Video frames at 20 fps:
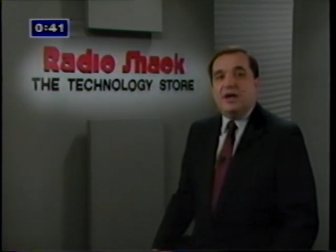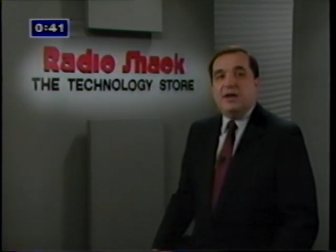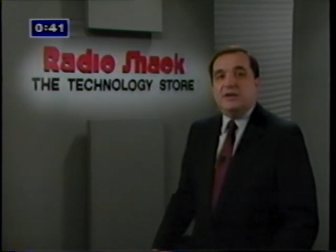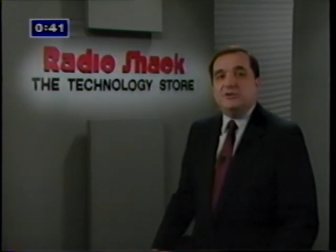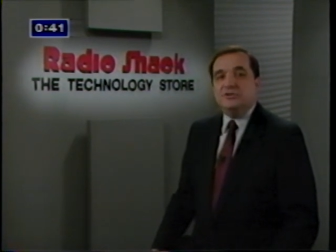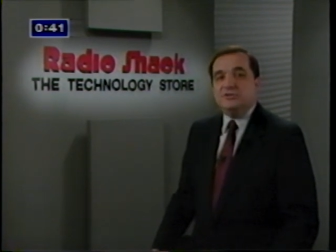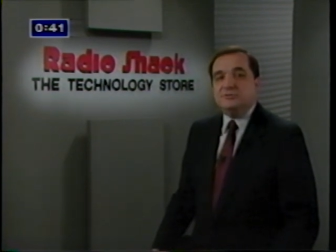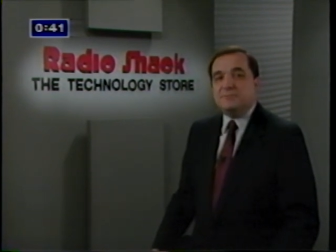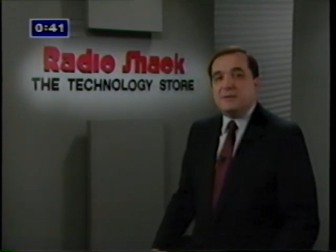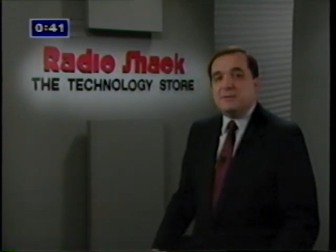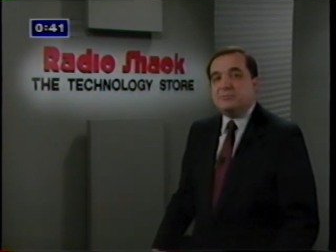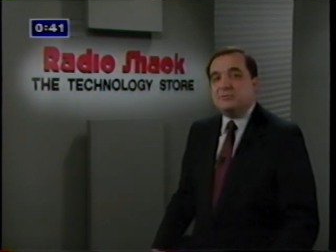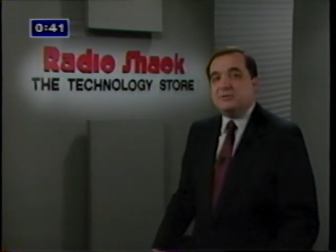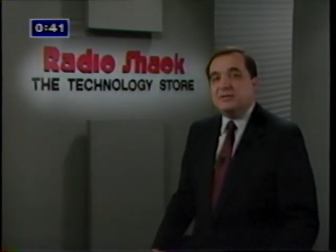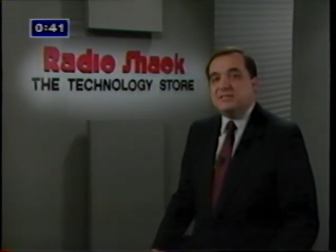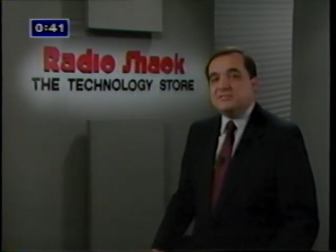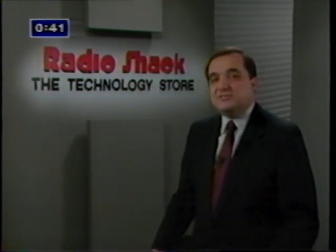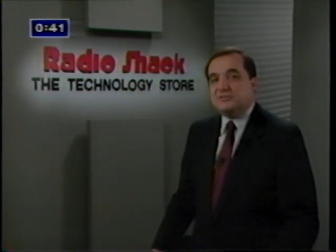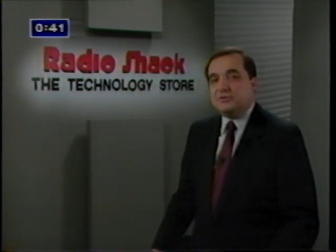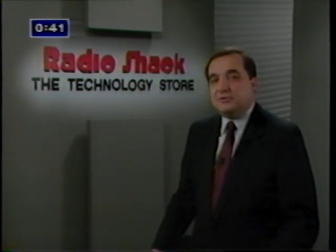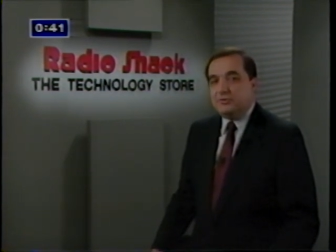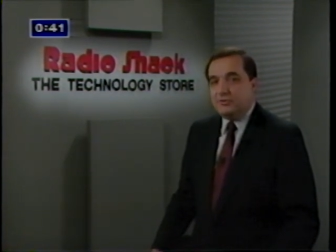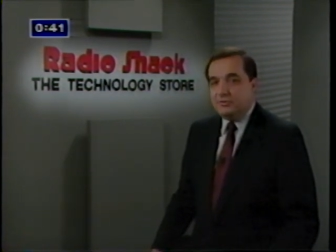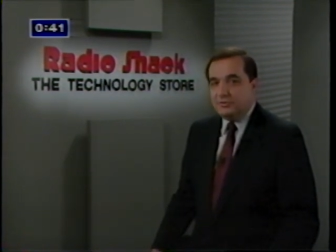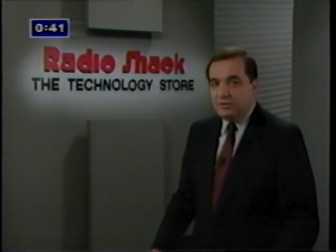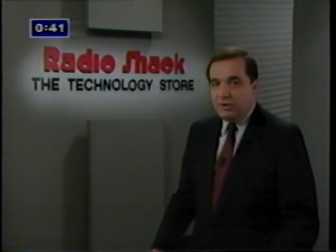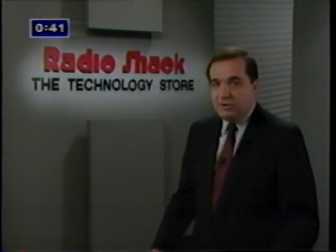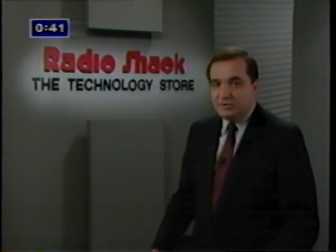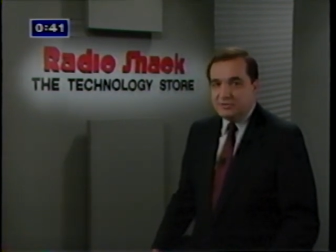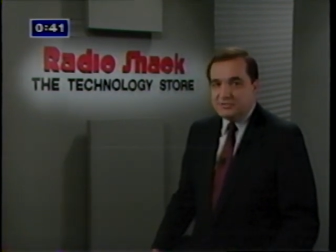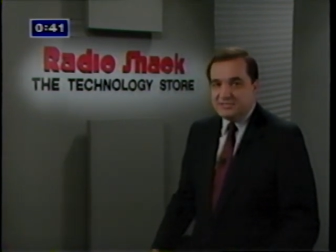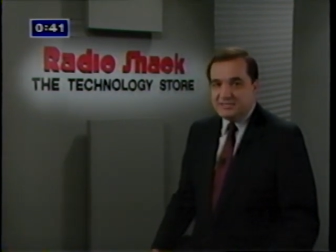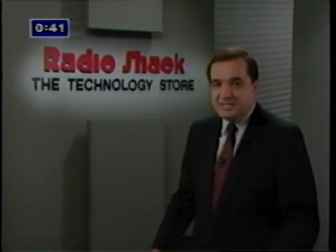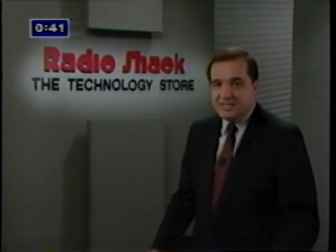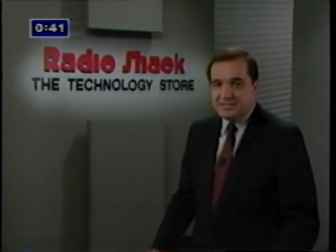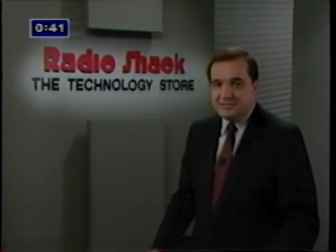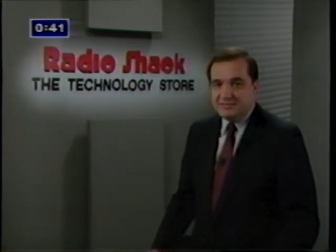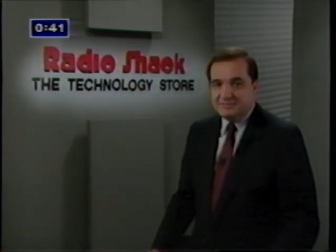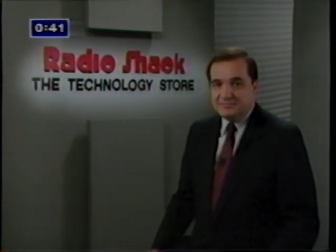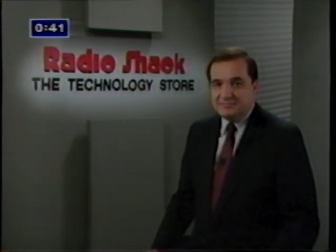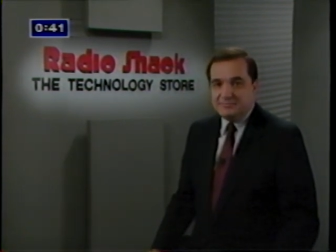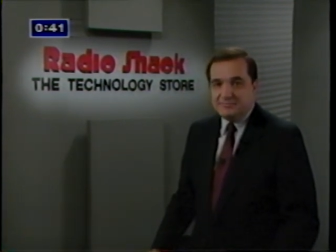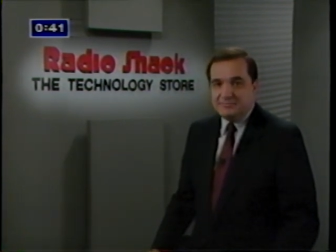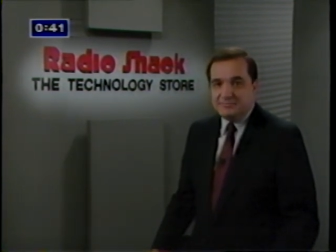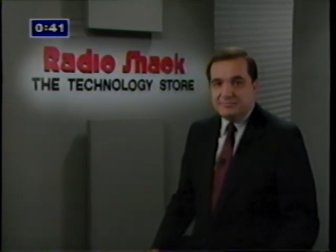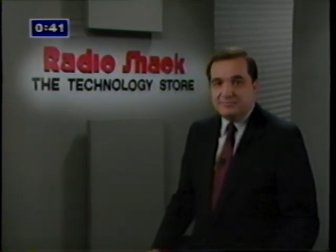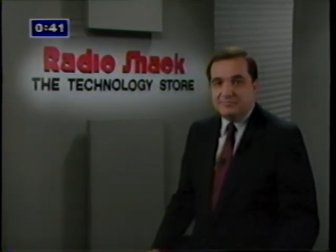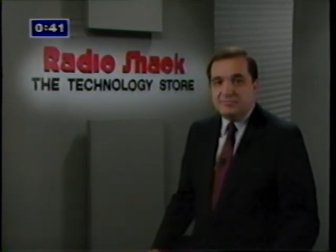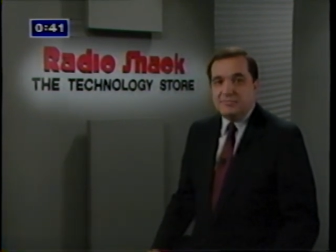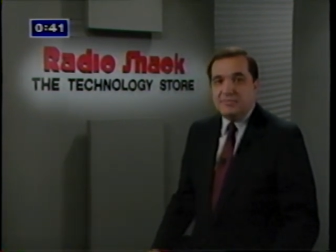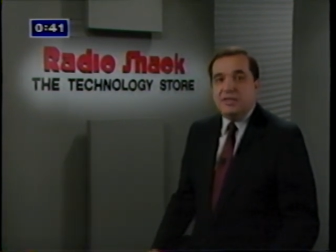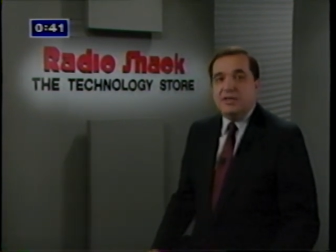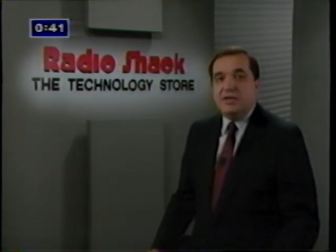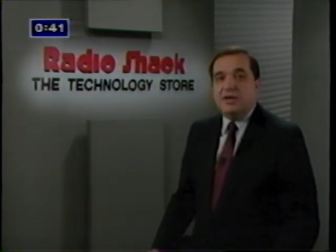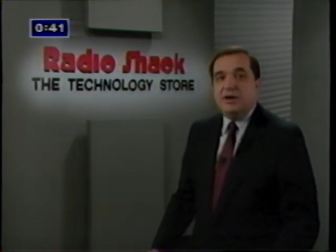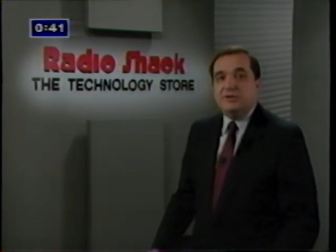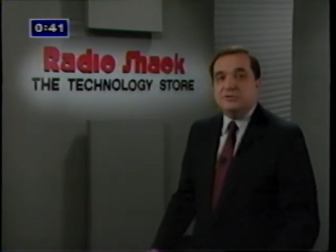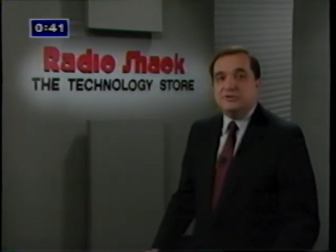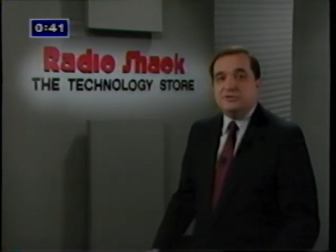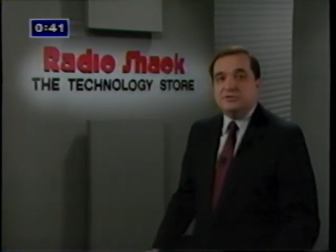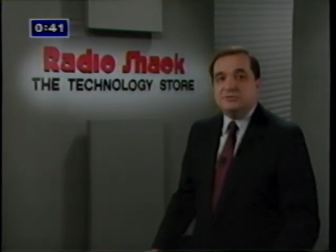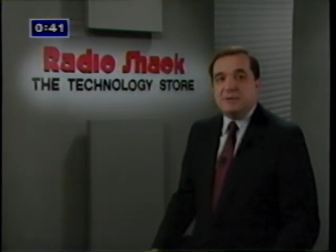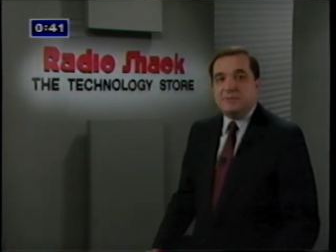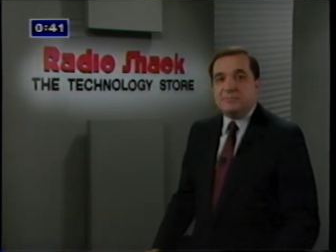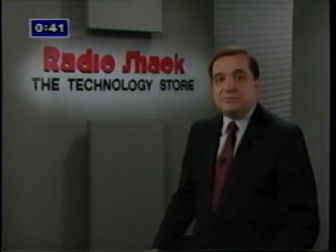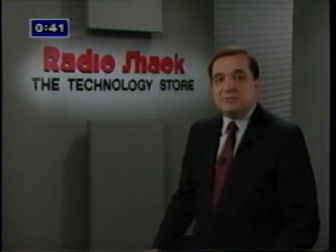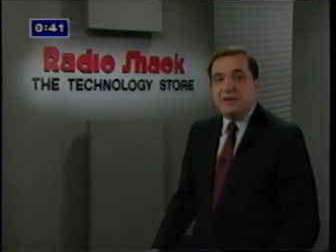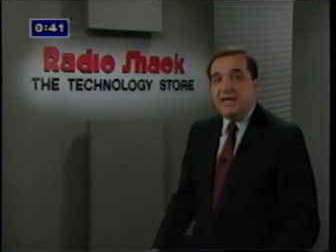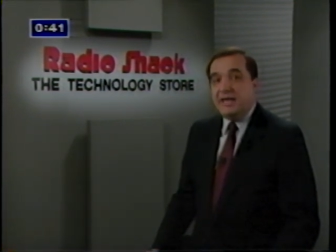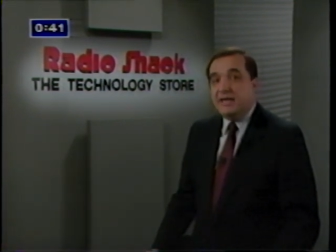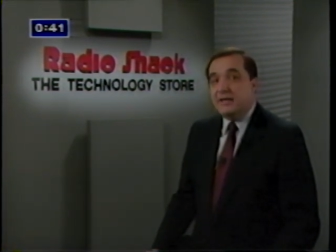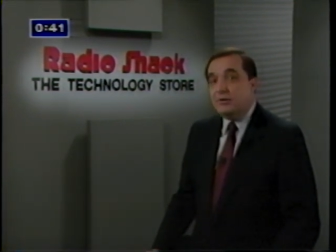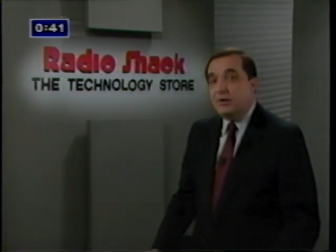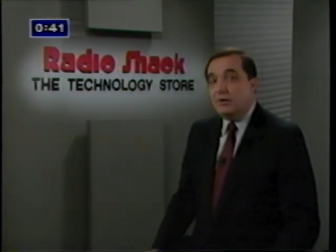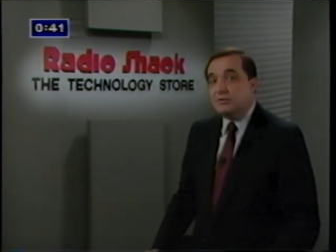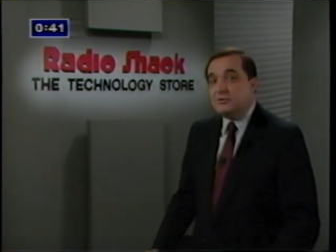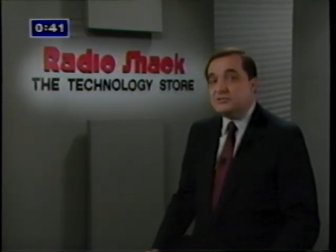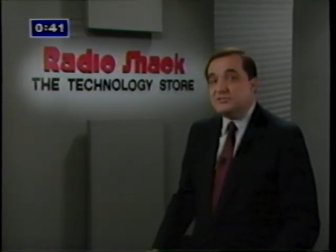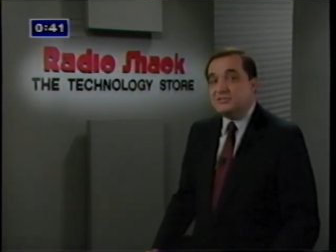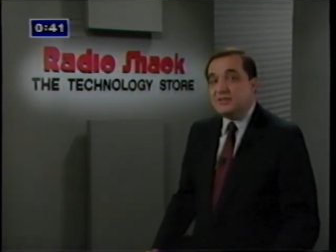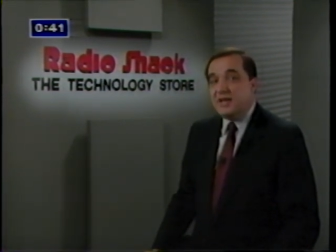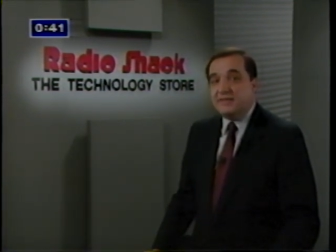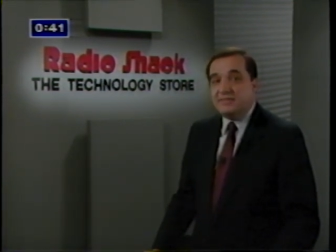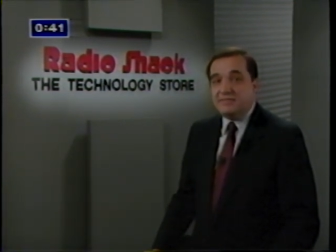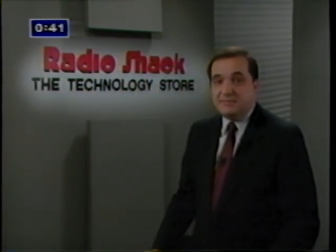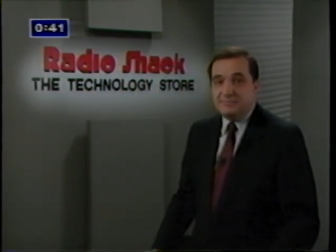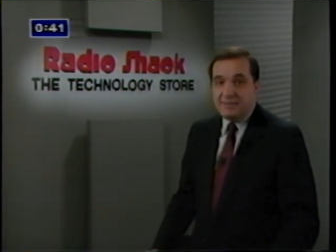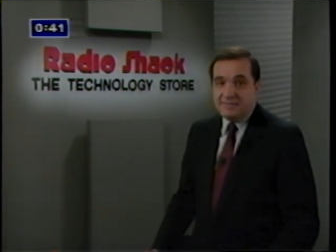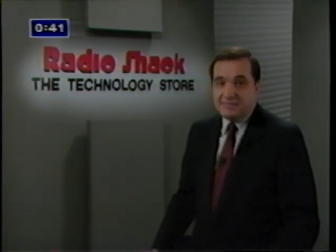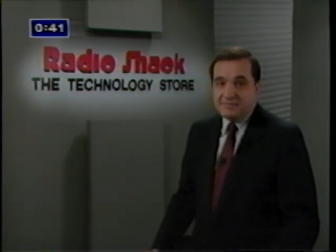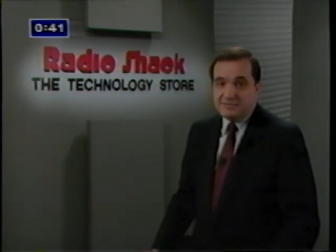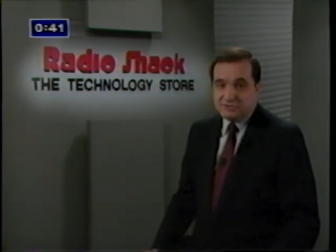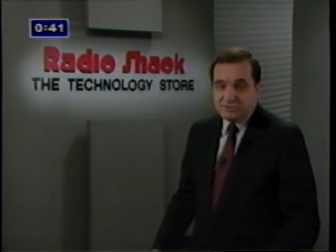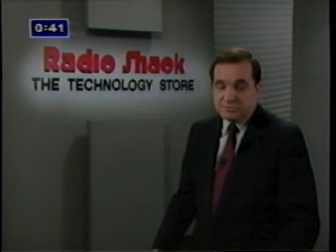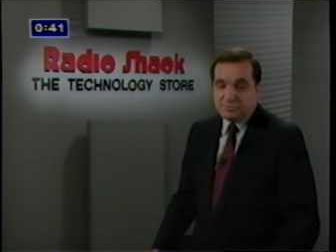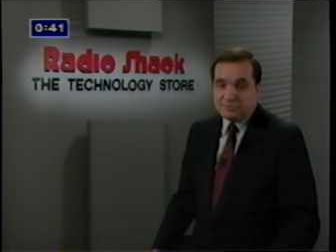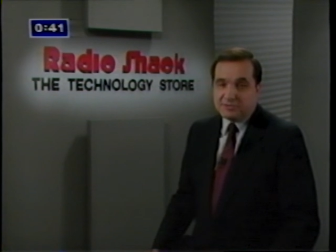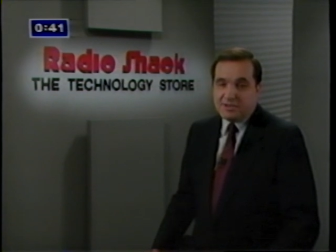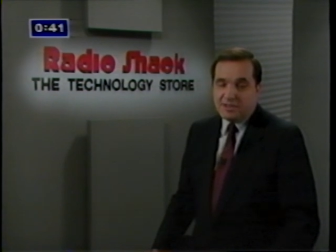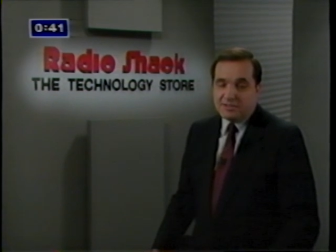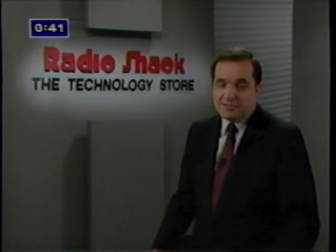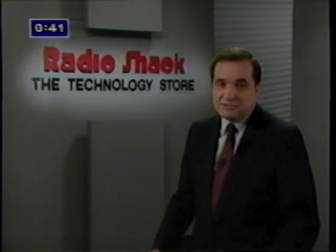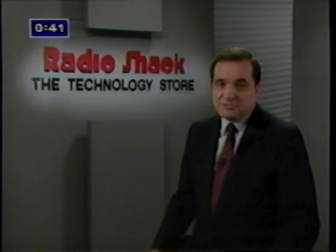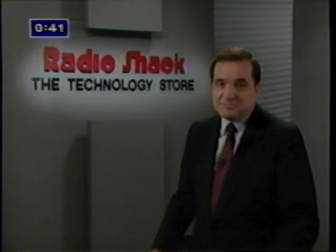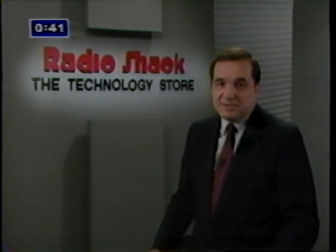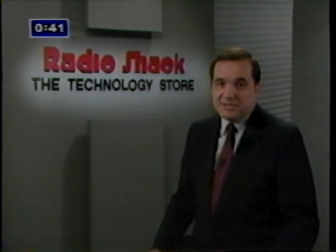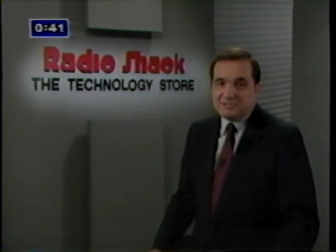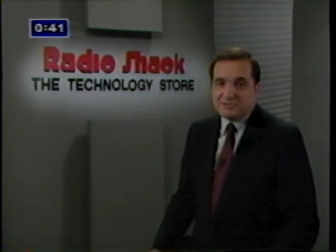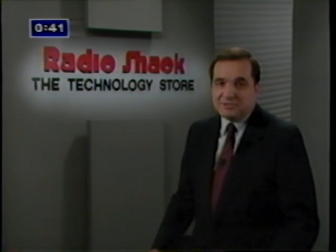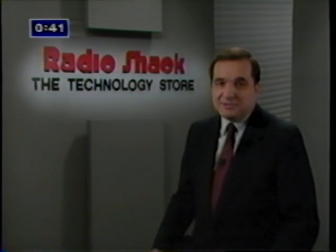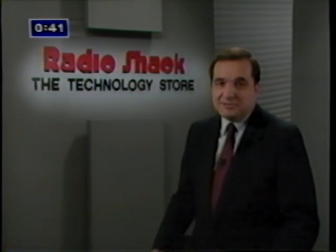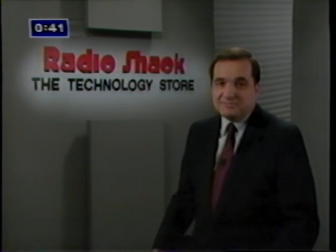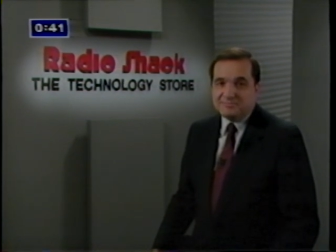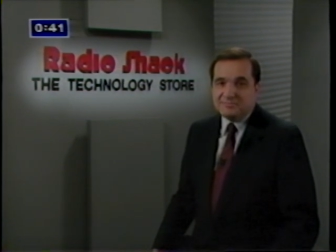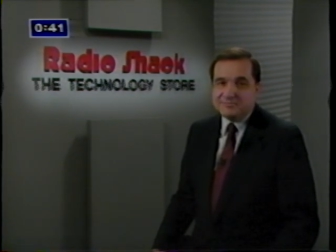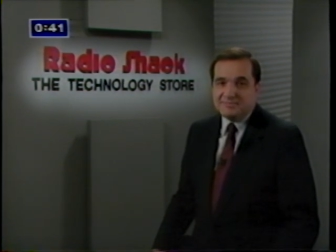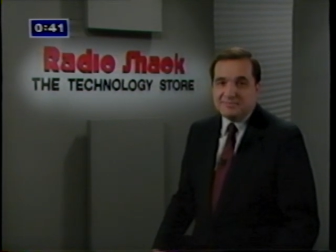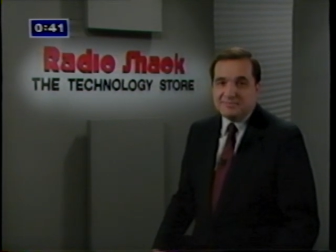A newspaper insert on August 2nd. A newspaper ad August 9th about the Super Color Special.